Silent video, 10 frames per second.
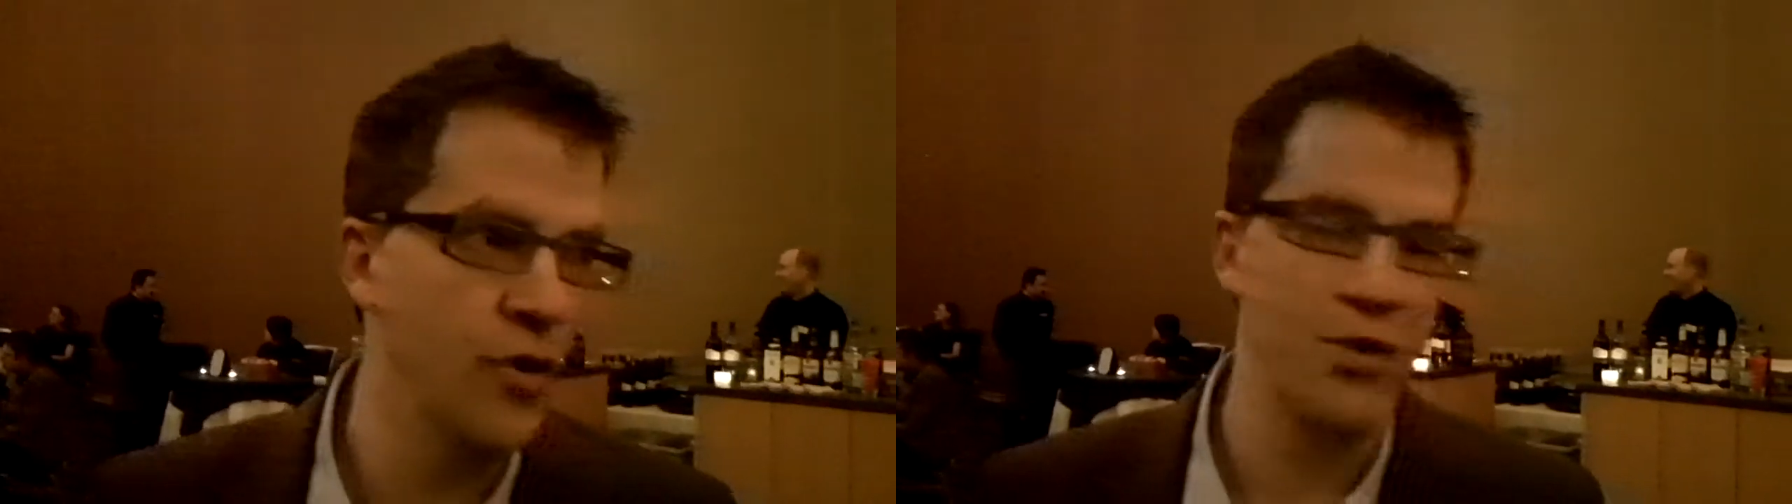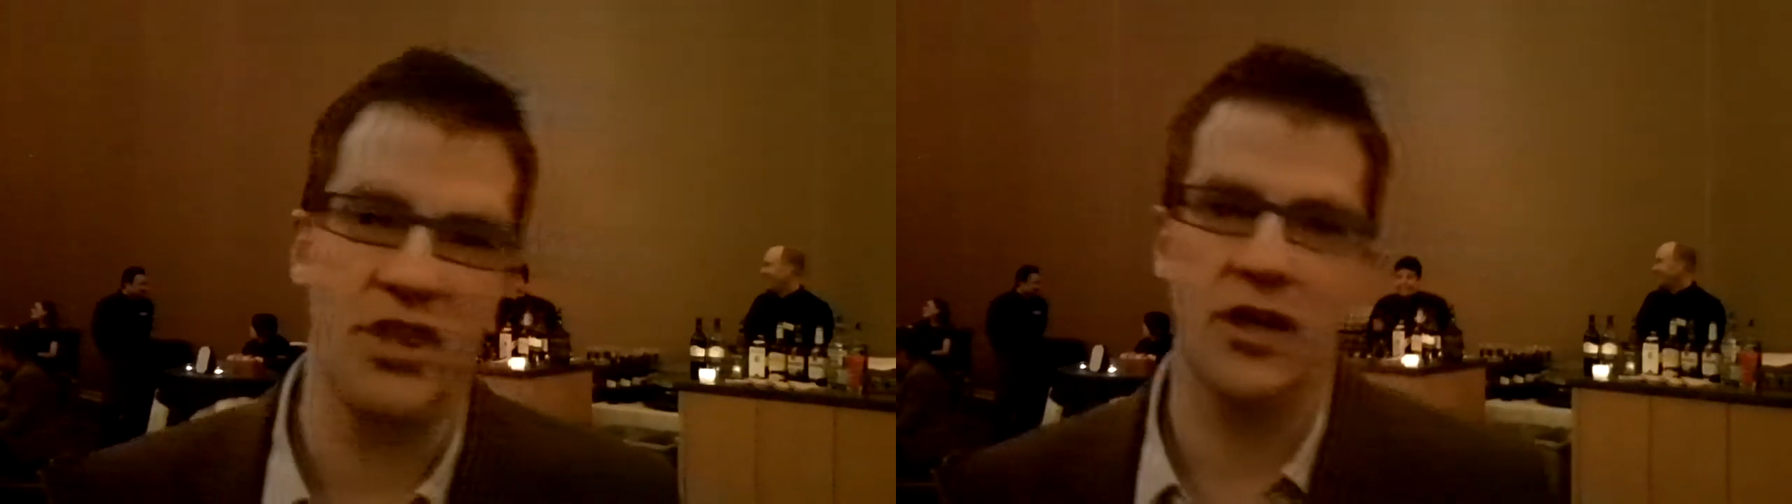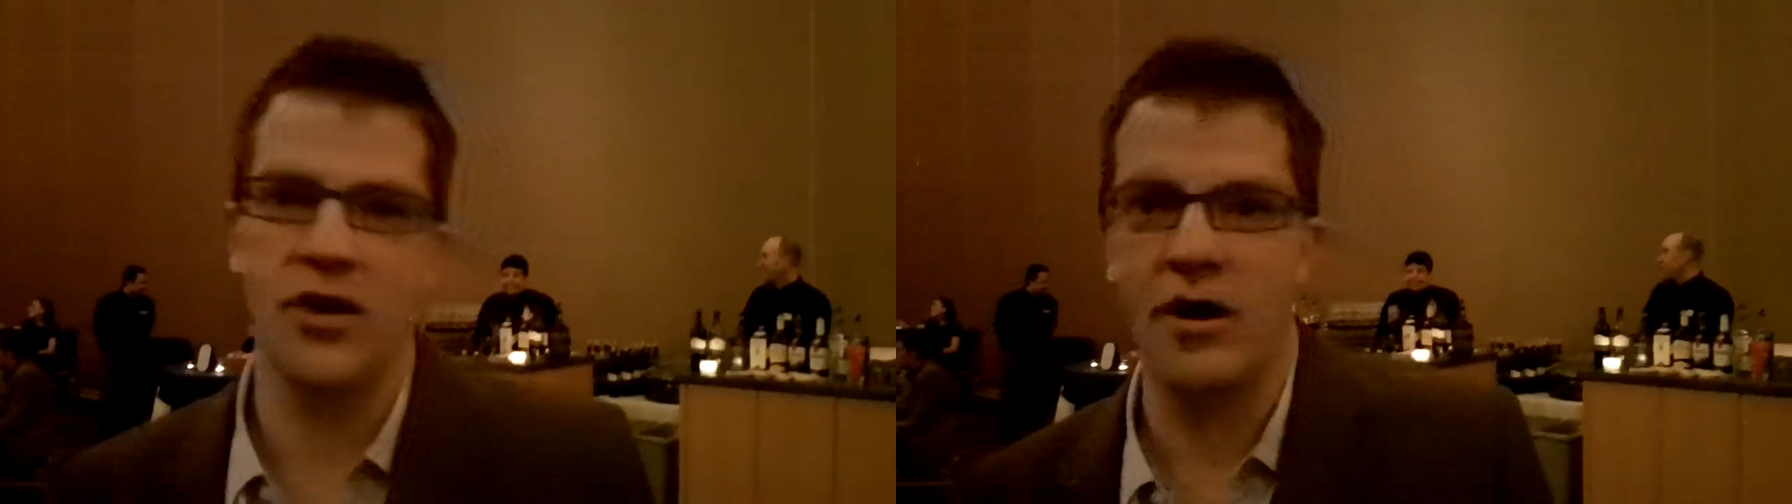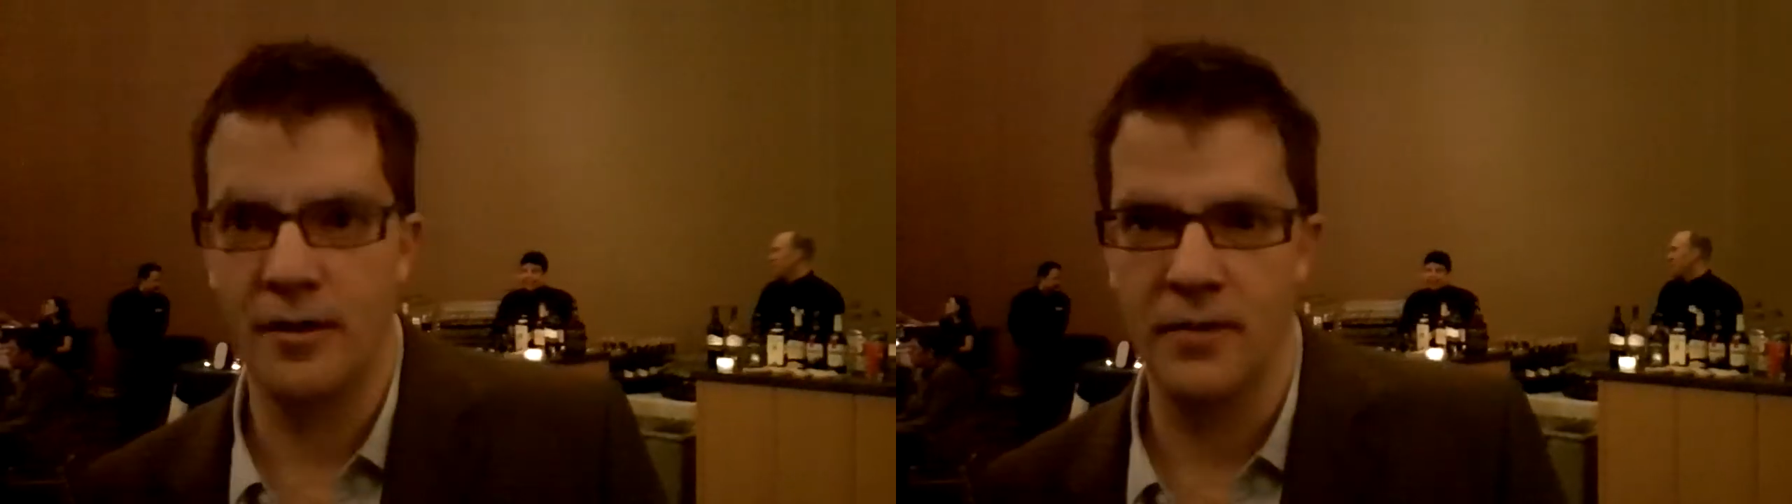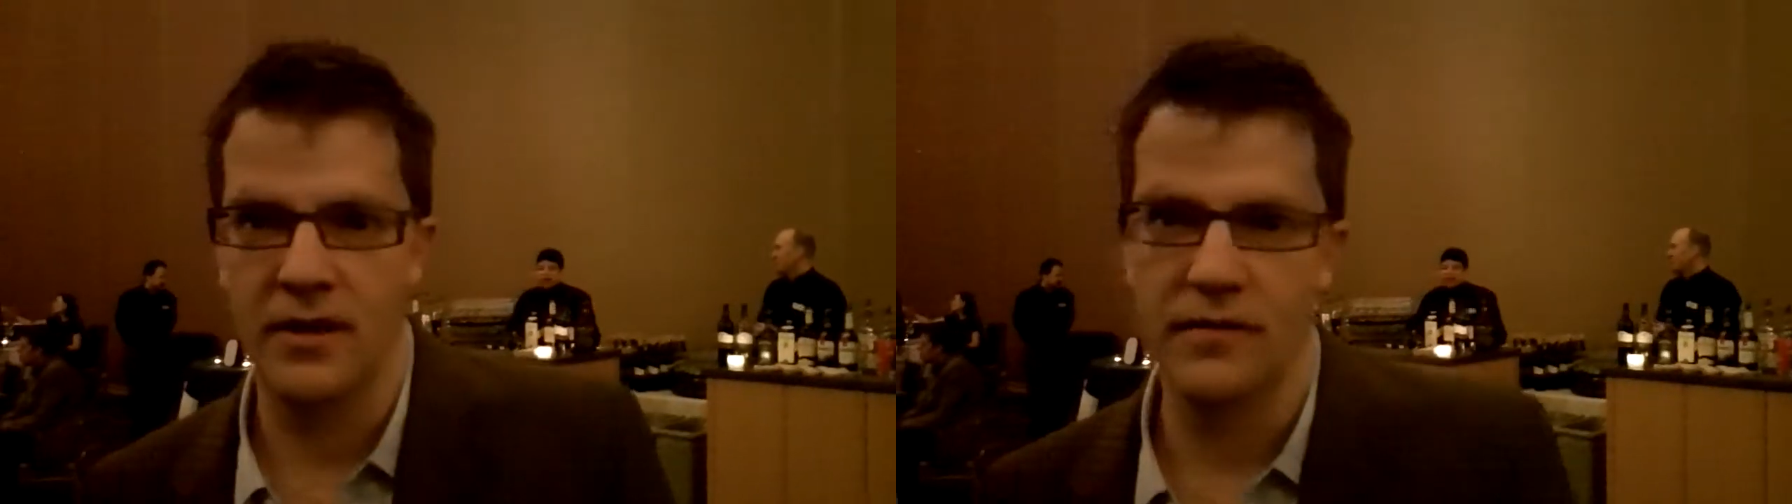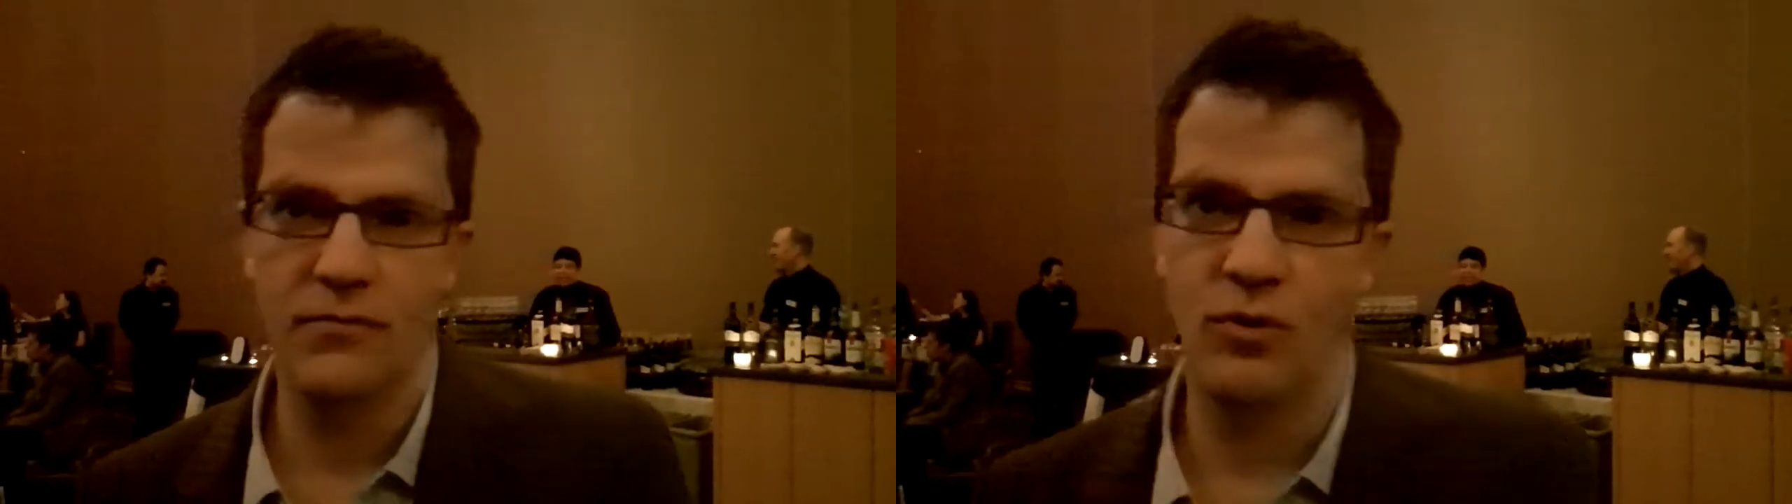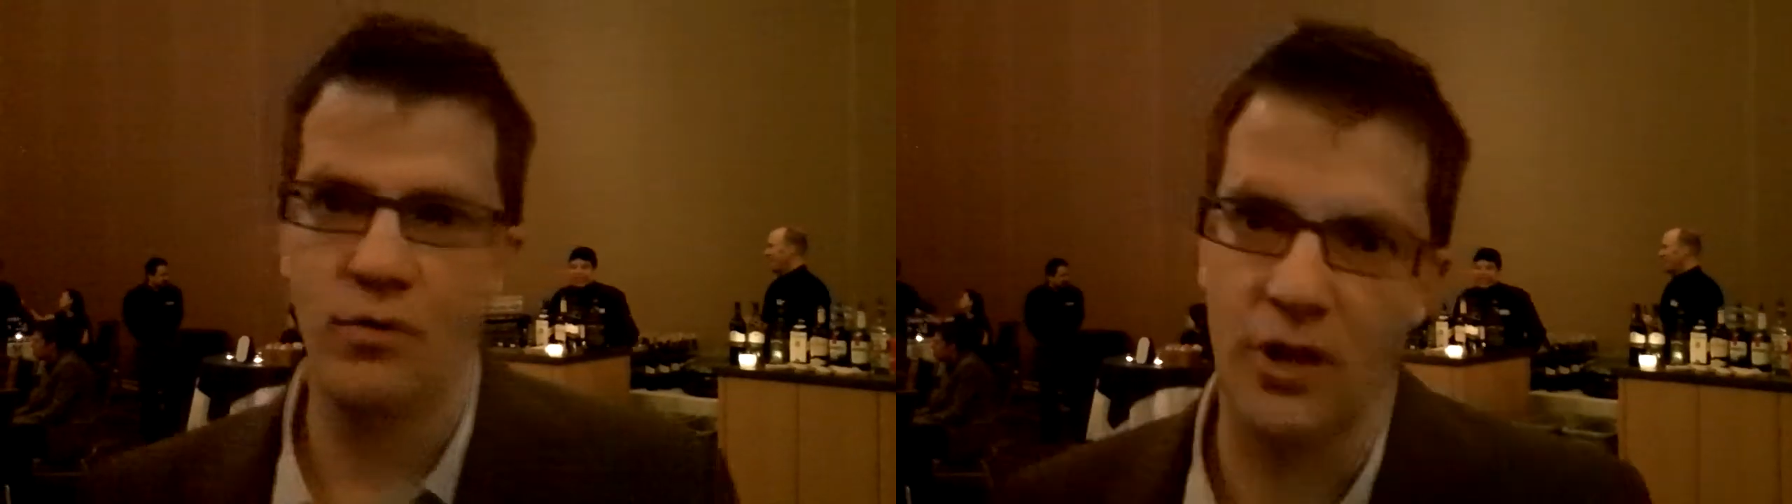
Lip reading: with the economy, right,